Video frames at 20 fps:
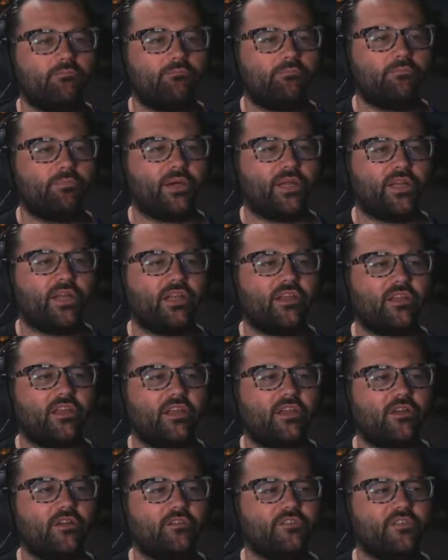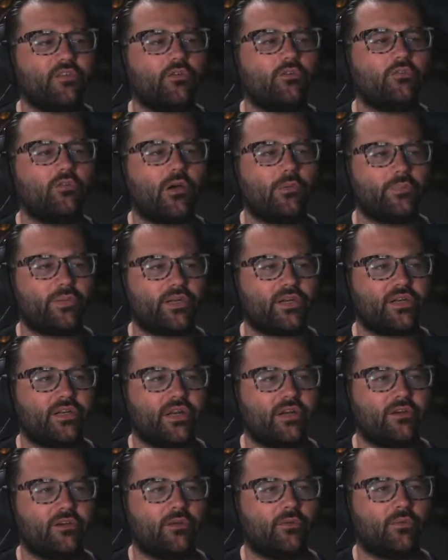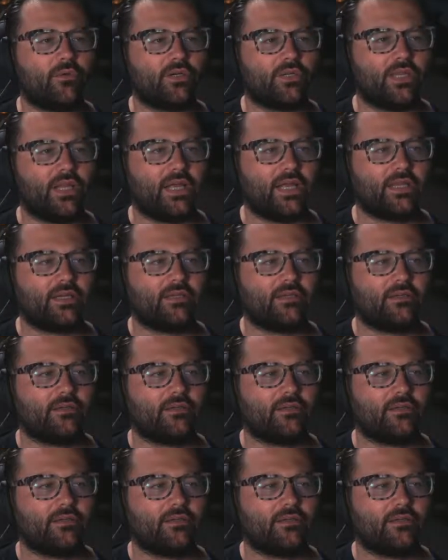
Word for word: but he also grew up in an era where, like,